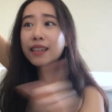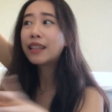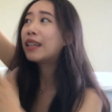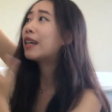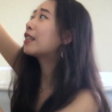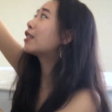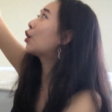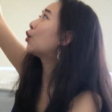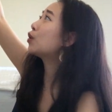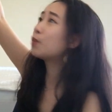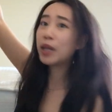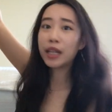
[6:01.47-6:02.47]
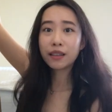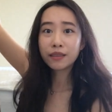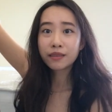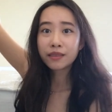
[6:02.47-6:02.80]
Like, excuse me,